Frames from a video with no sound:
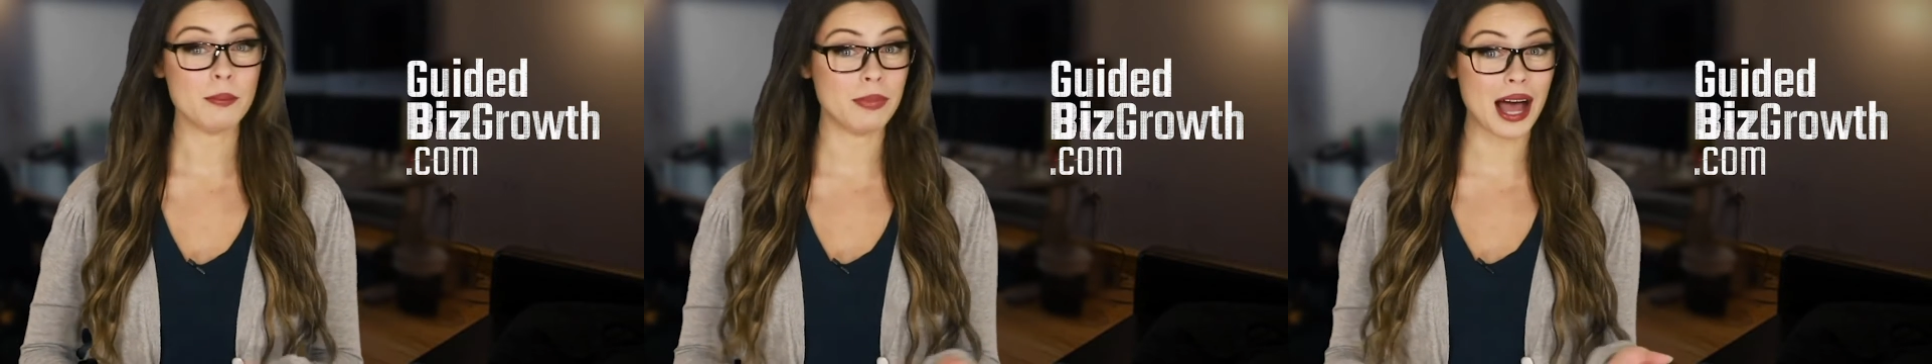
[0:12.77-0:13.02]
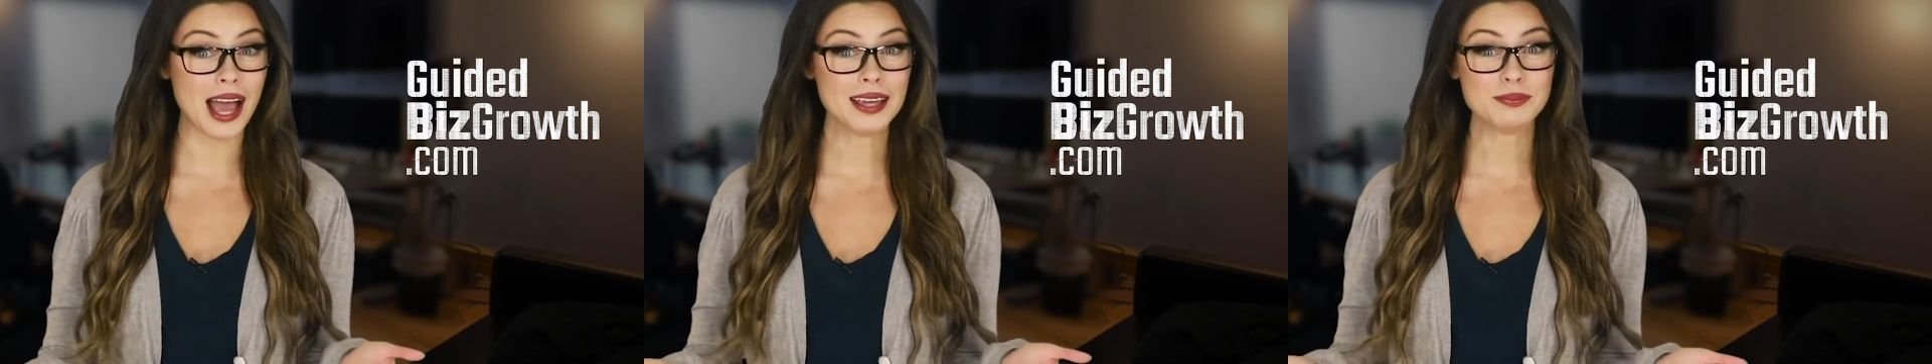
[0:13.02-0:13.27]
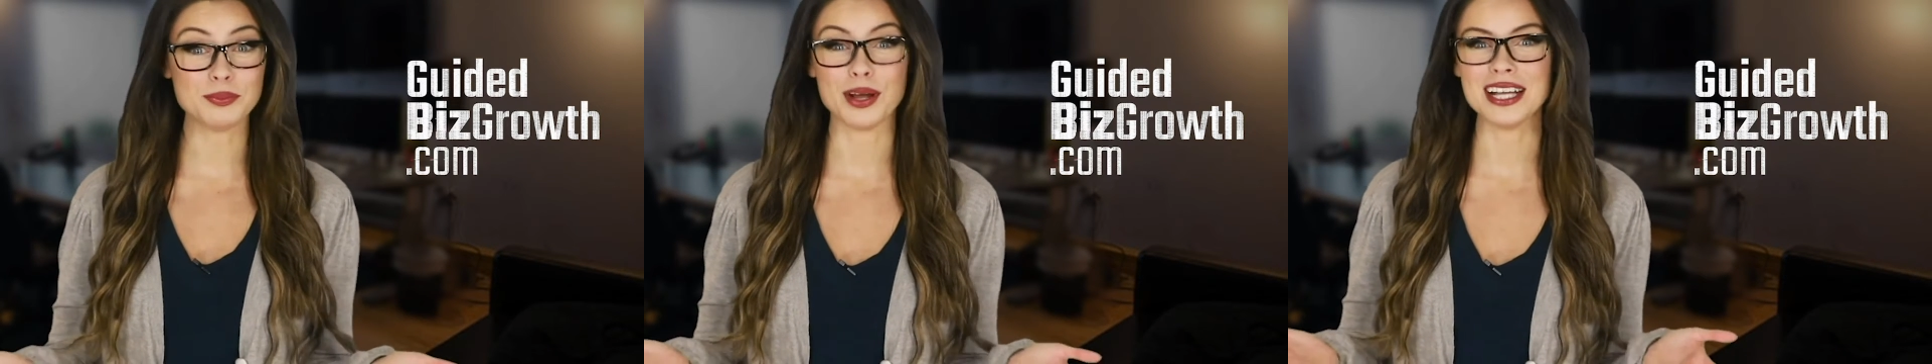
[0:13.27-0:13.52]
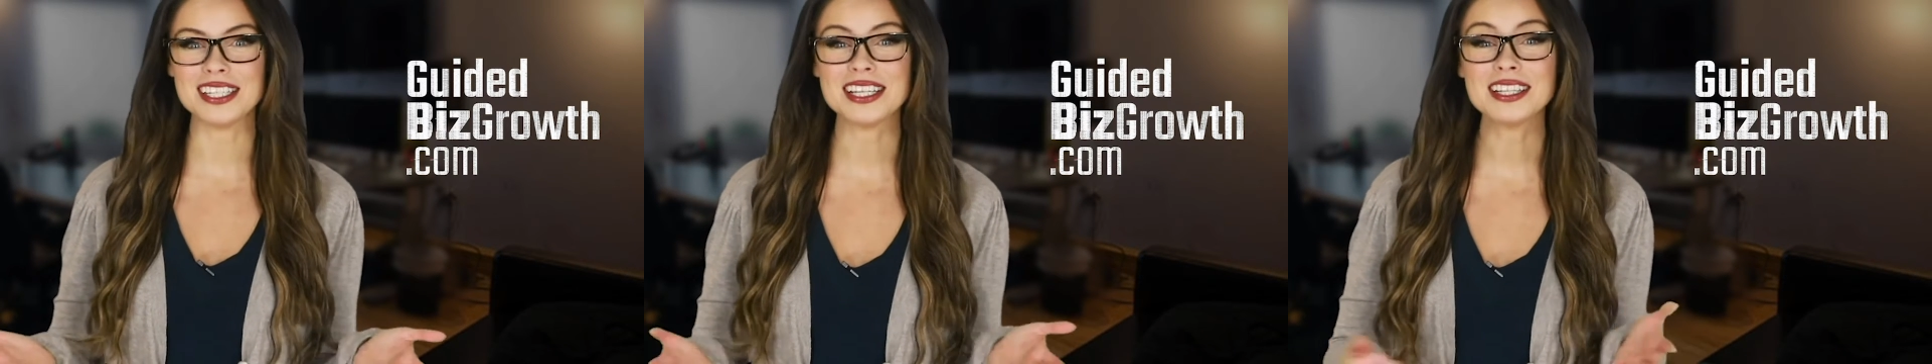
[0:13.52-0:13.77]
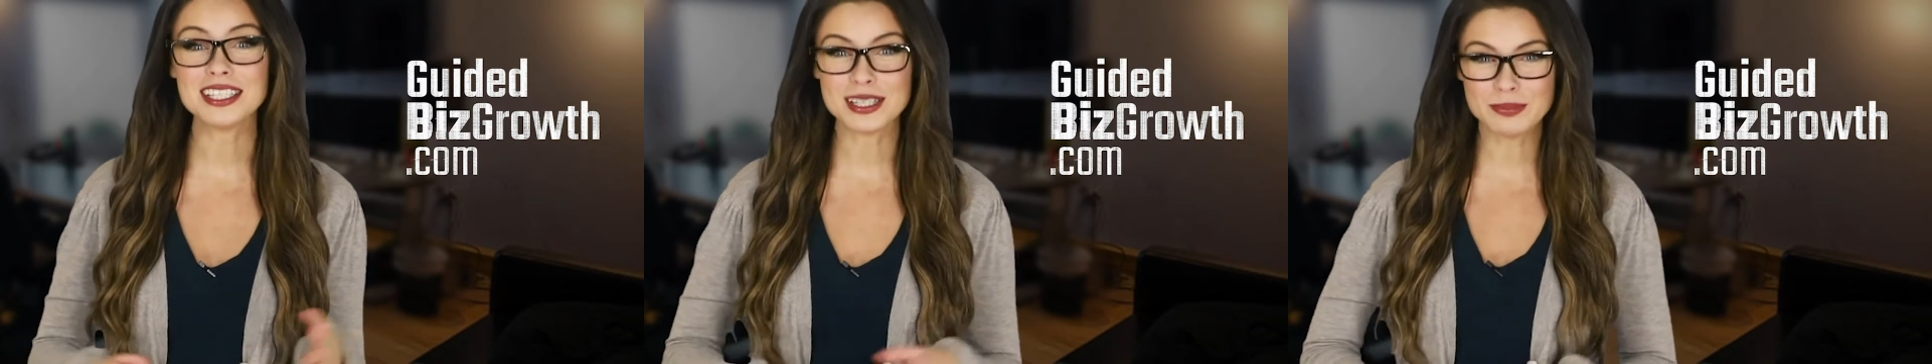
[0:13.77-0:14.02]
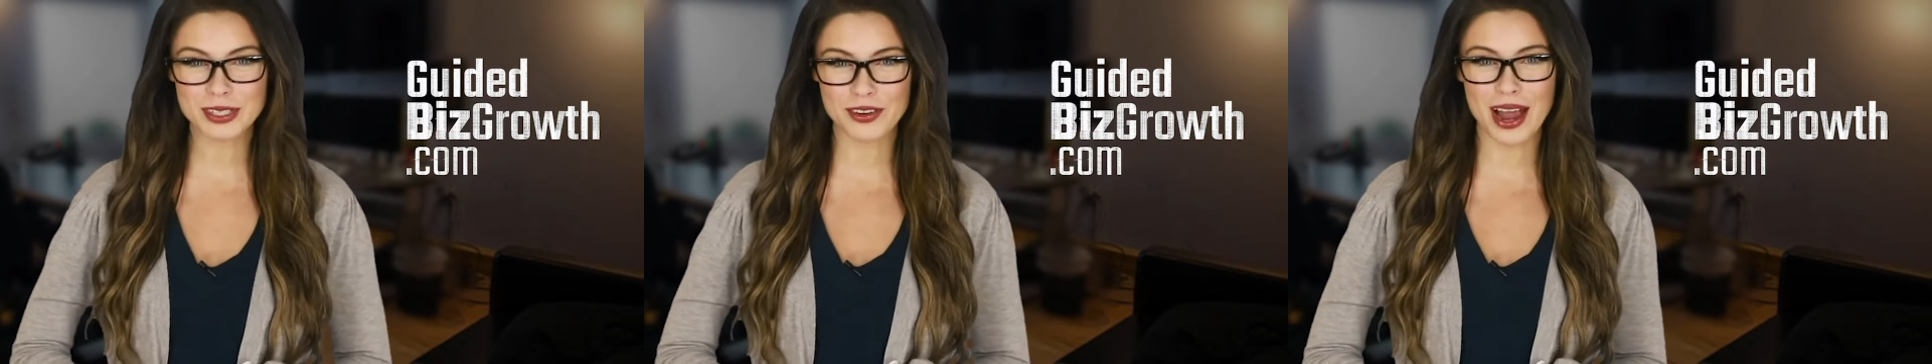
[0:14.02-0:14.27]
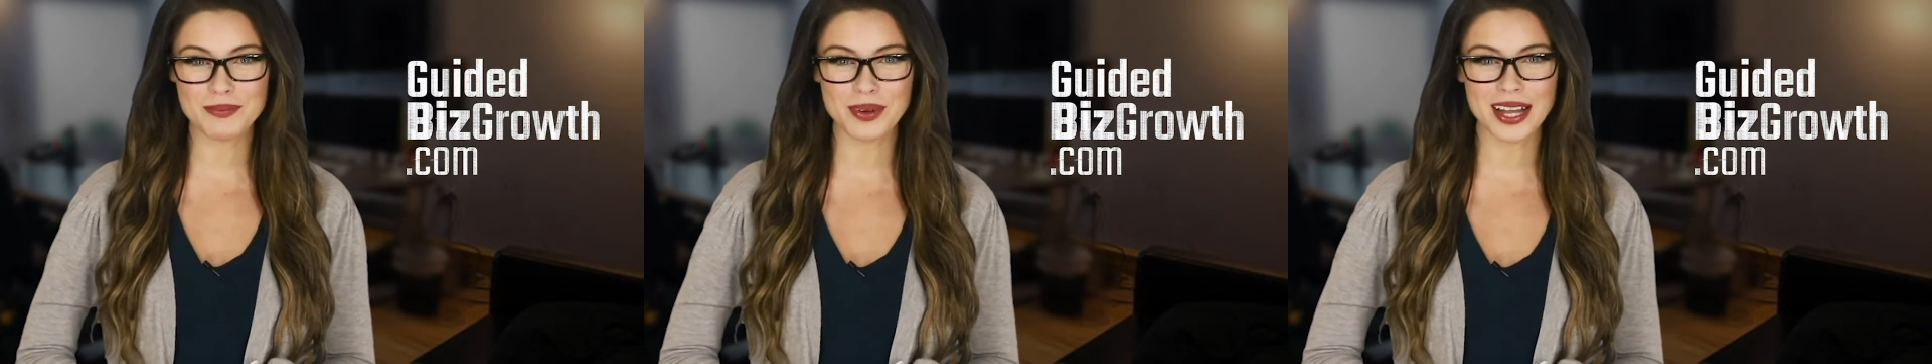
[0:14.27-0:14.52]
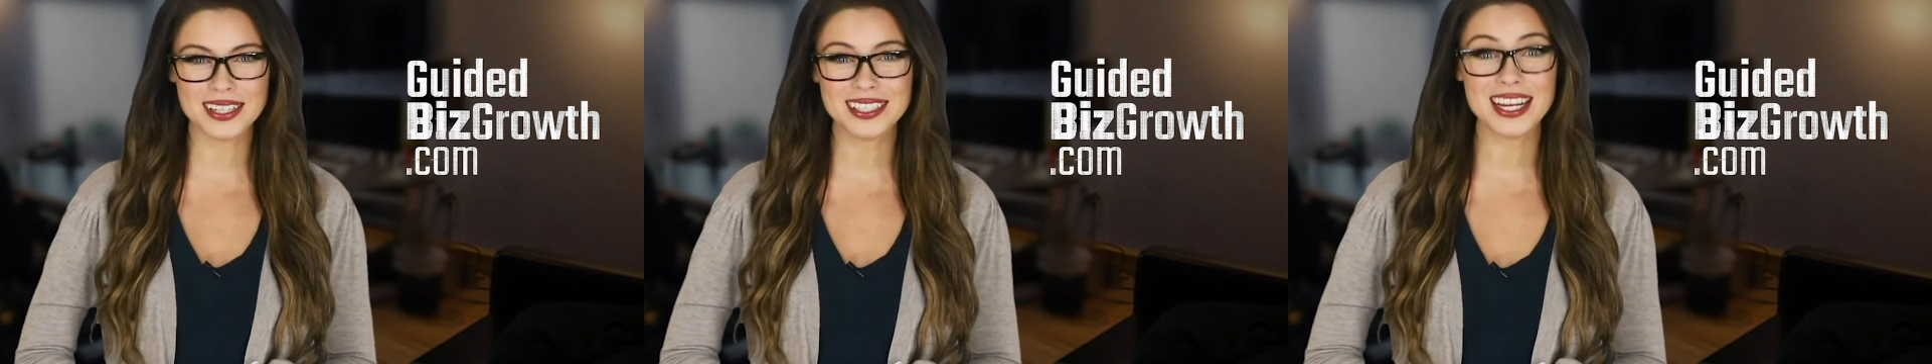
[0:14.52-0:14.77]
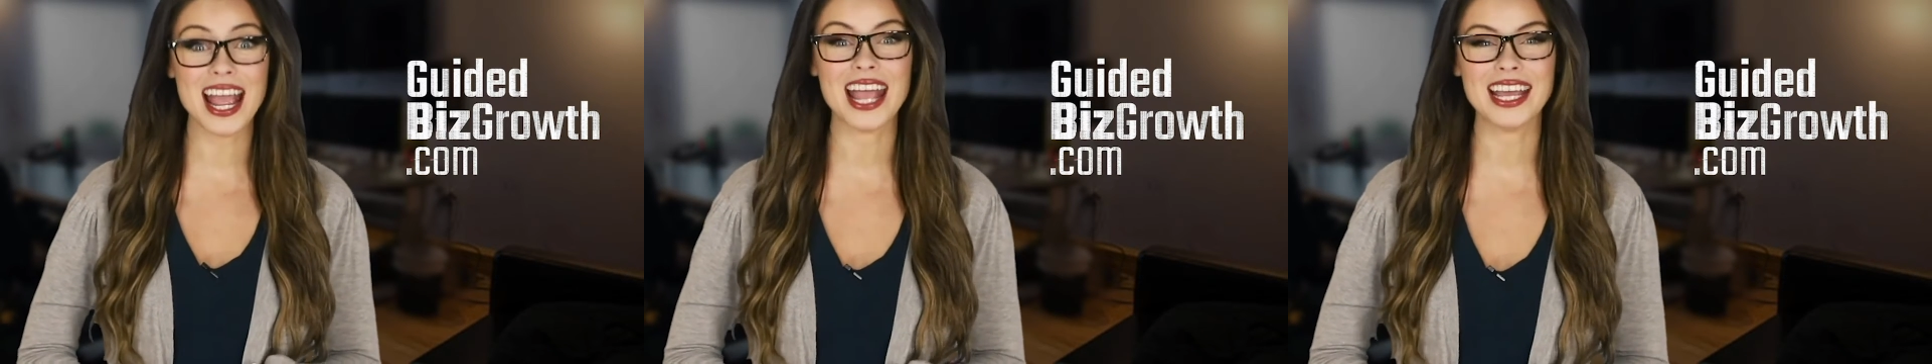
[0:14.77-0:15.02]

by pressing the subscribe button